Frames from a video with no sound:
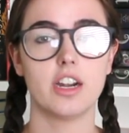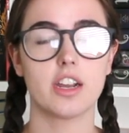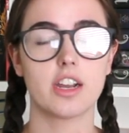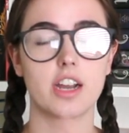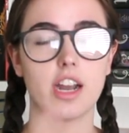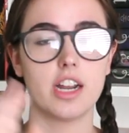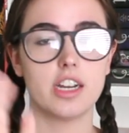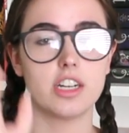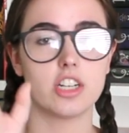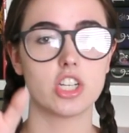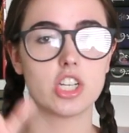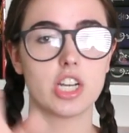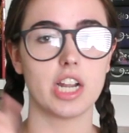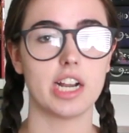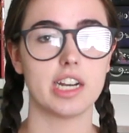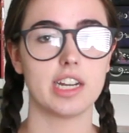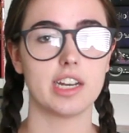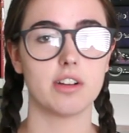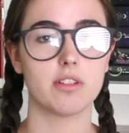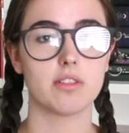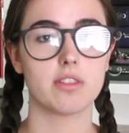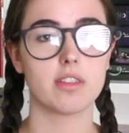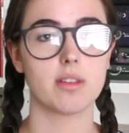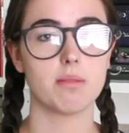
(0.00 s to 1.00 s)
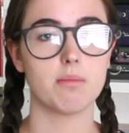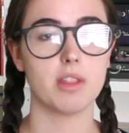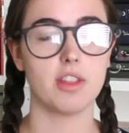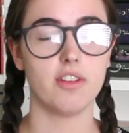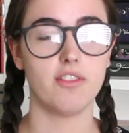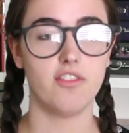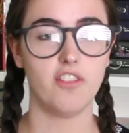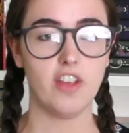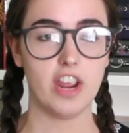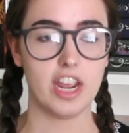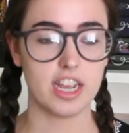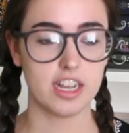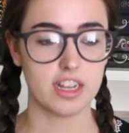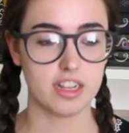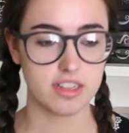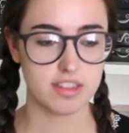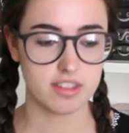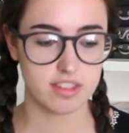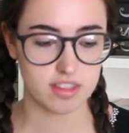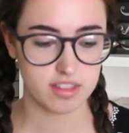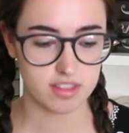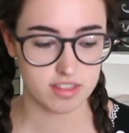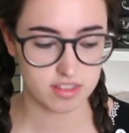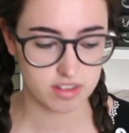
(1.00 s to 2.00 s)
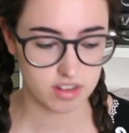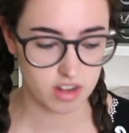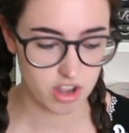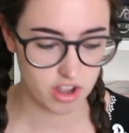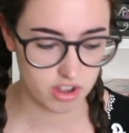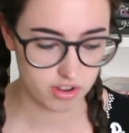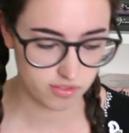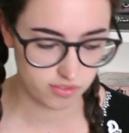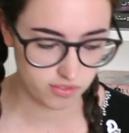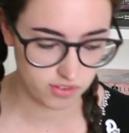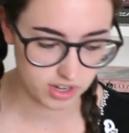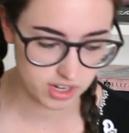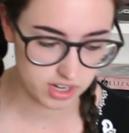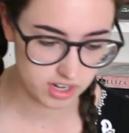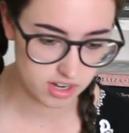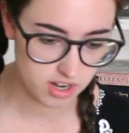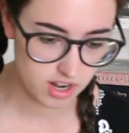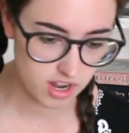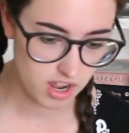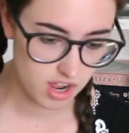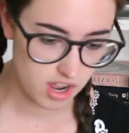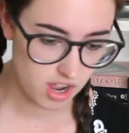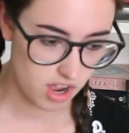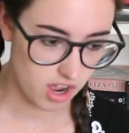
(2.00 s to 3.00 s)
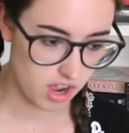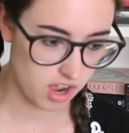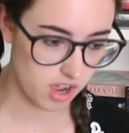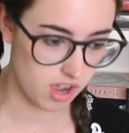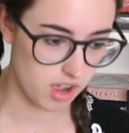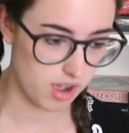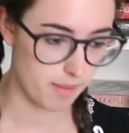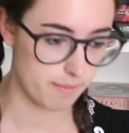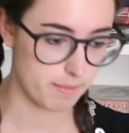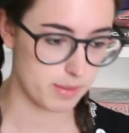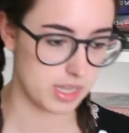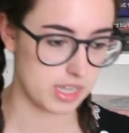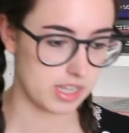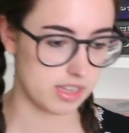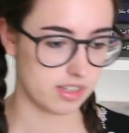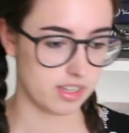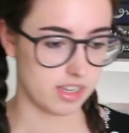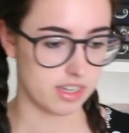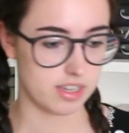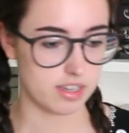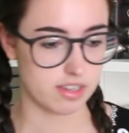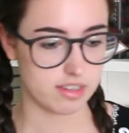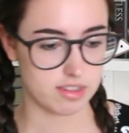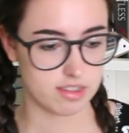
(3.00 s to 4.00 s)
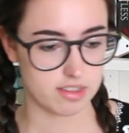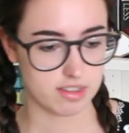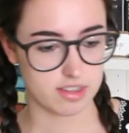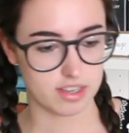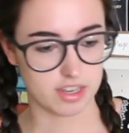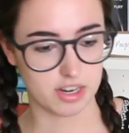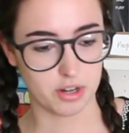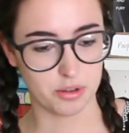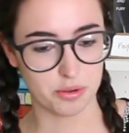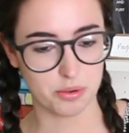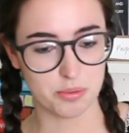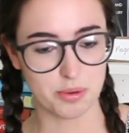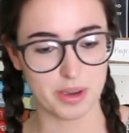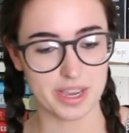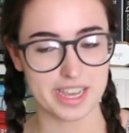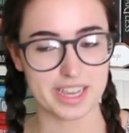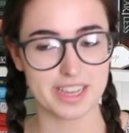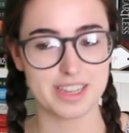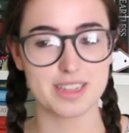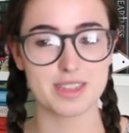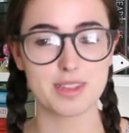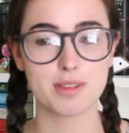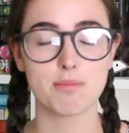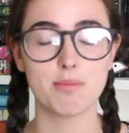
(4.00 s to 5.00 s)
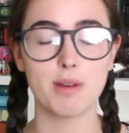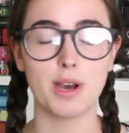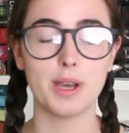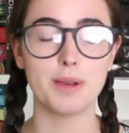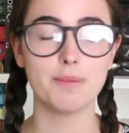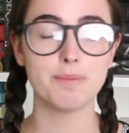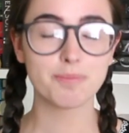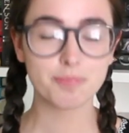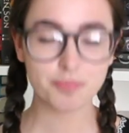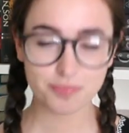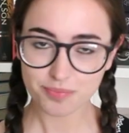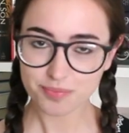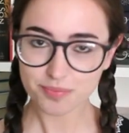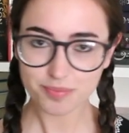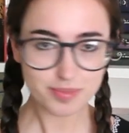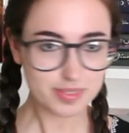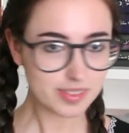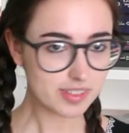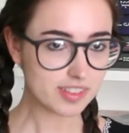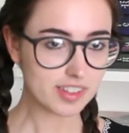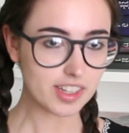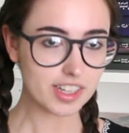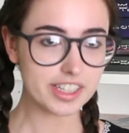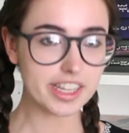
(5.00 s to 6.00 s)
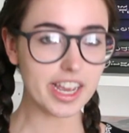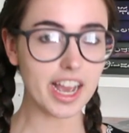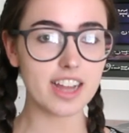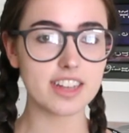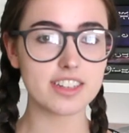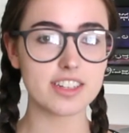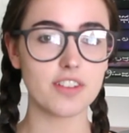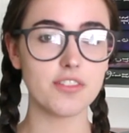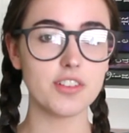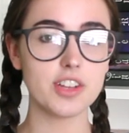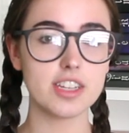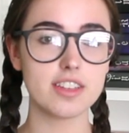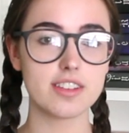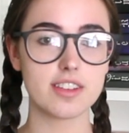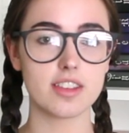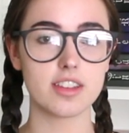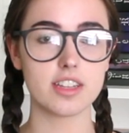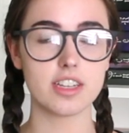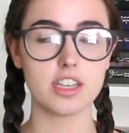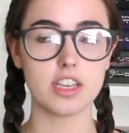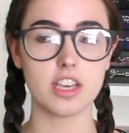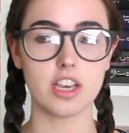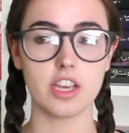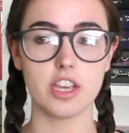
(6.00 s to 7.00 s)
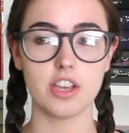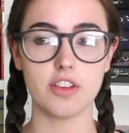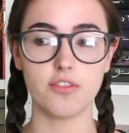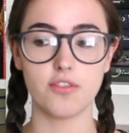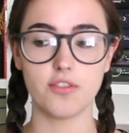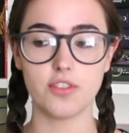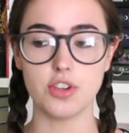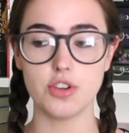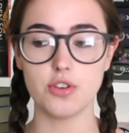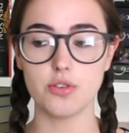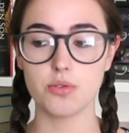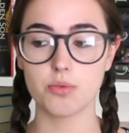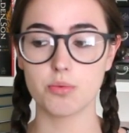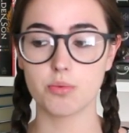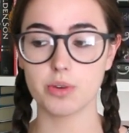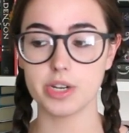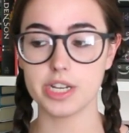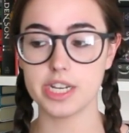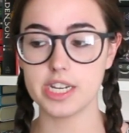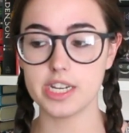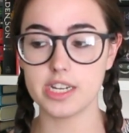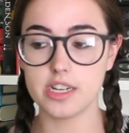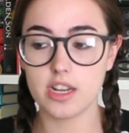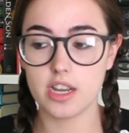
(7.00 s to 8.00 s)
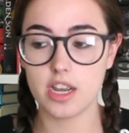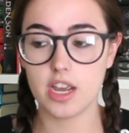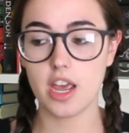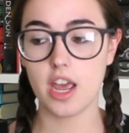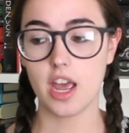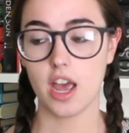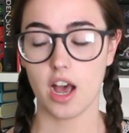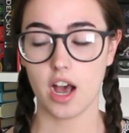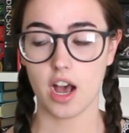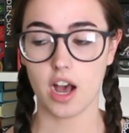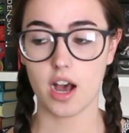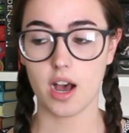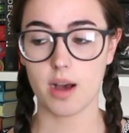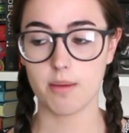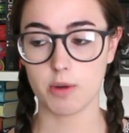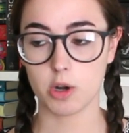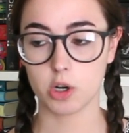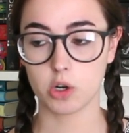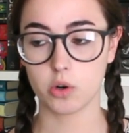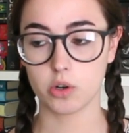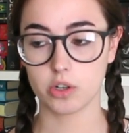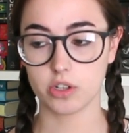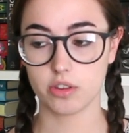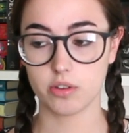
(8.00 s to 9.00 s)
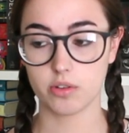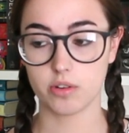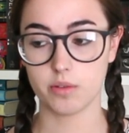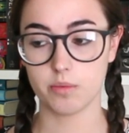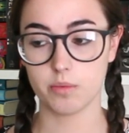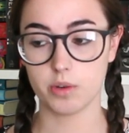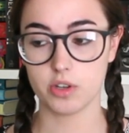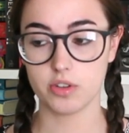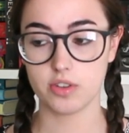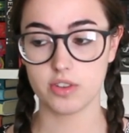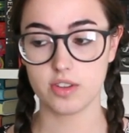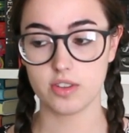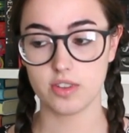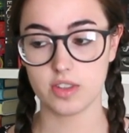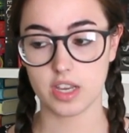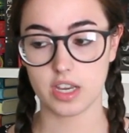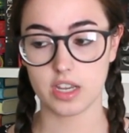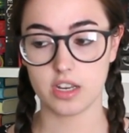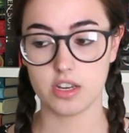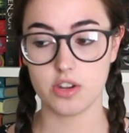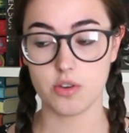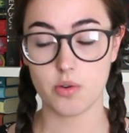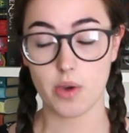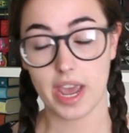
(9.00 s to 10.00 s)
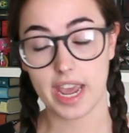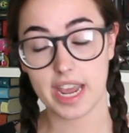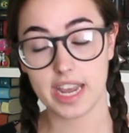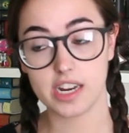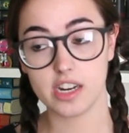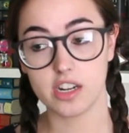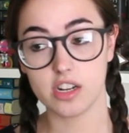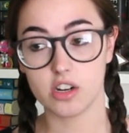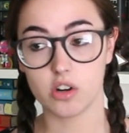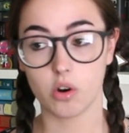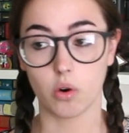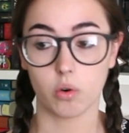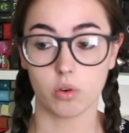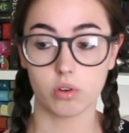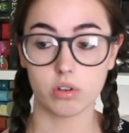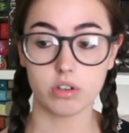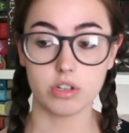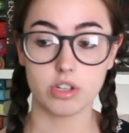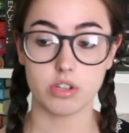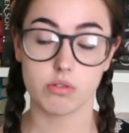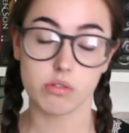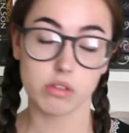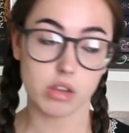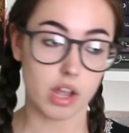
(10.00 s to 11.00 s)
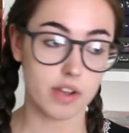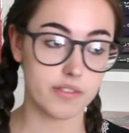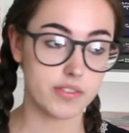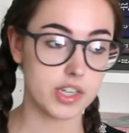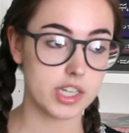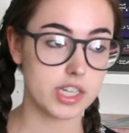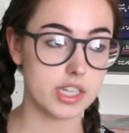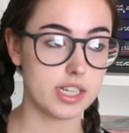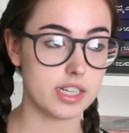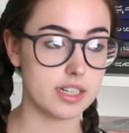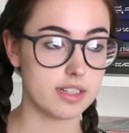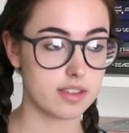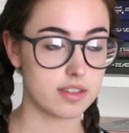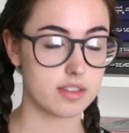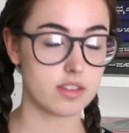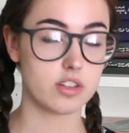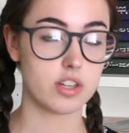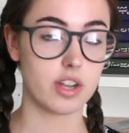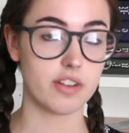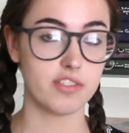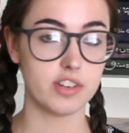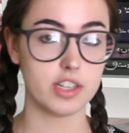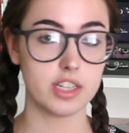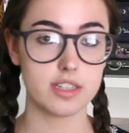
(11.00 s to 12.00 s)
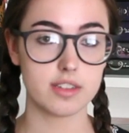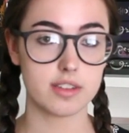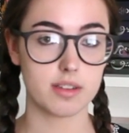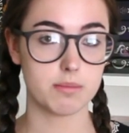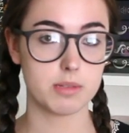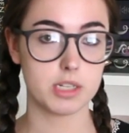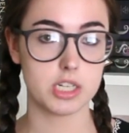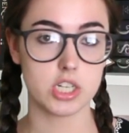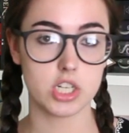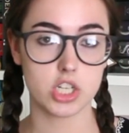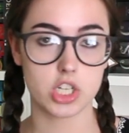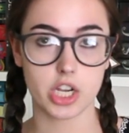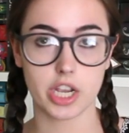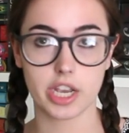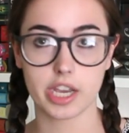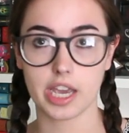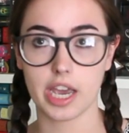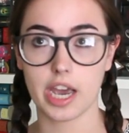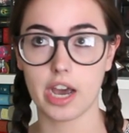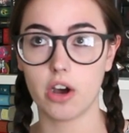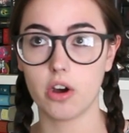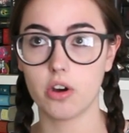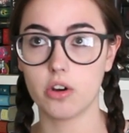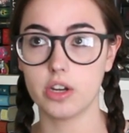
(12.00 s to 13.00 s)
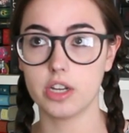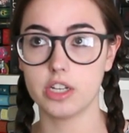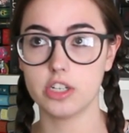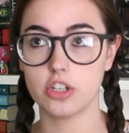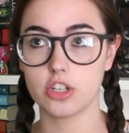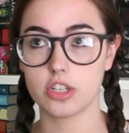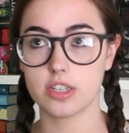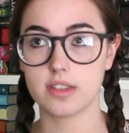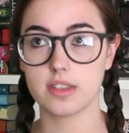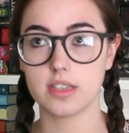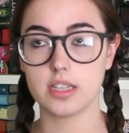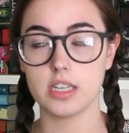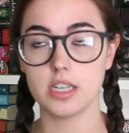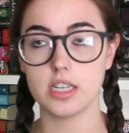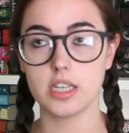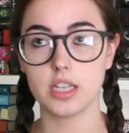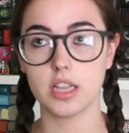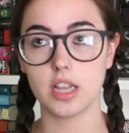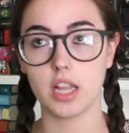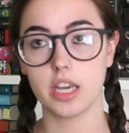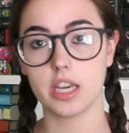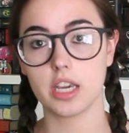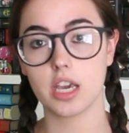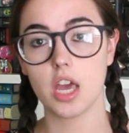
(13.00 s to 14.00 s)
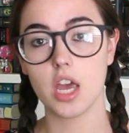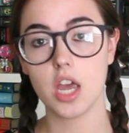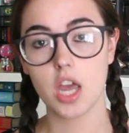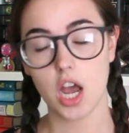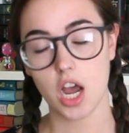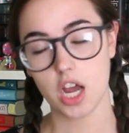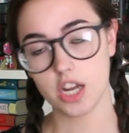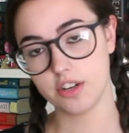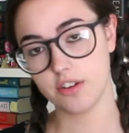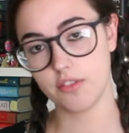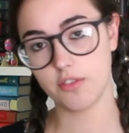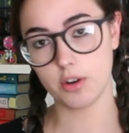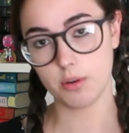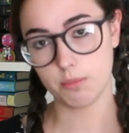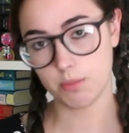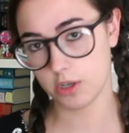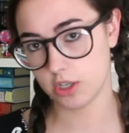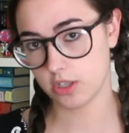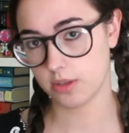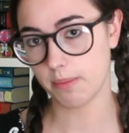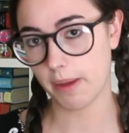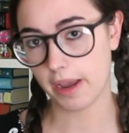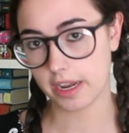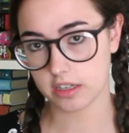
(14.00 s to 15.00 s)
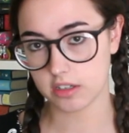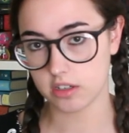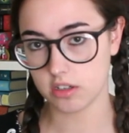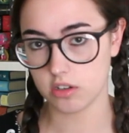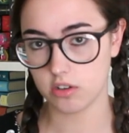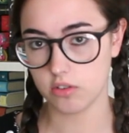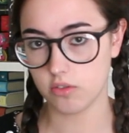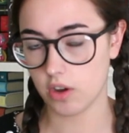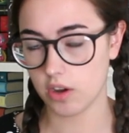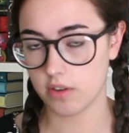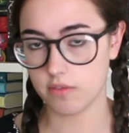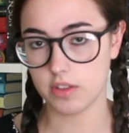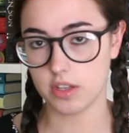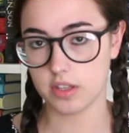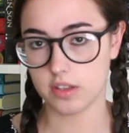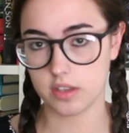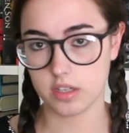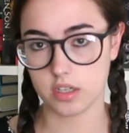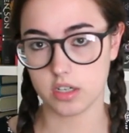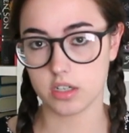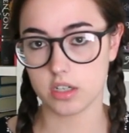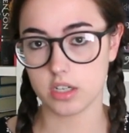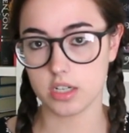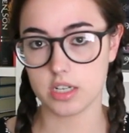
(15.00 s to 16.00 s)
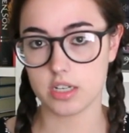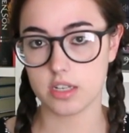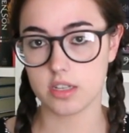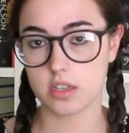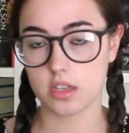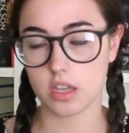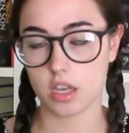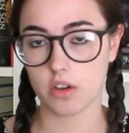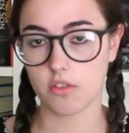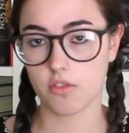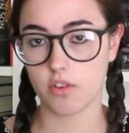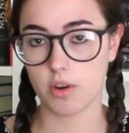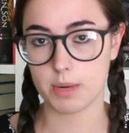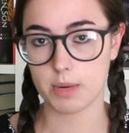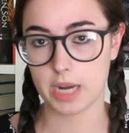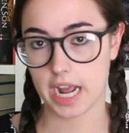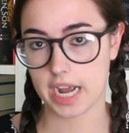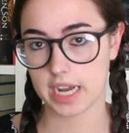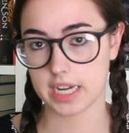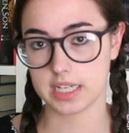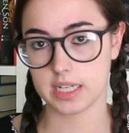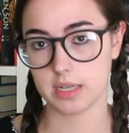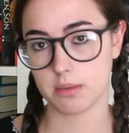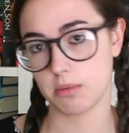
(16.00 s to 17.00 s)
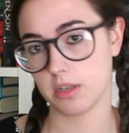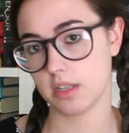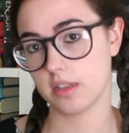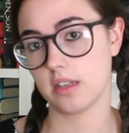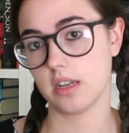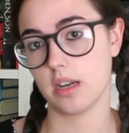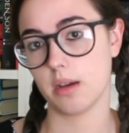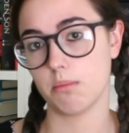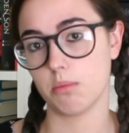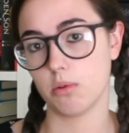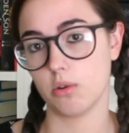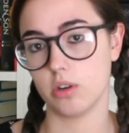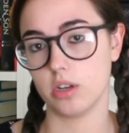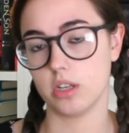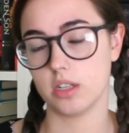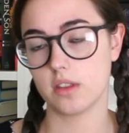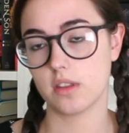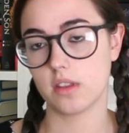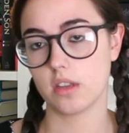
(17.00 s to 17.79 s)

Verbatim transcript: I kind of shout out some of the fans and stuff and um, in like subtle ways, but yeah, definitely something if you read um, A Court of Thorns and Roses and you hate it or you love it, it's definitely something to check out and just see like a different perspective of the series like an academic standpoint.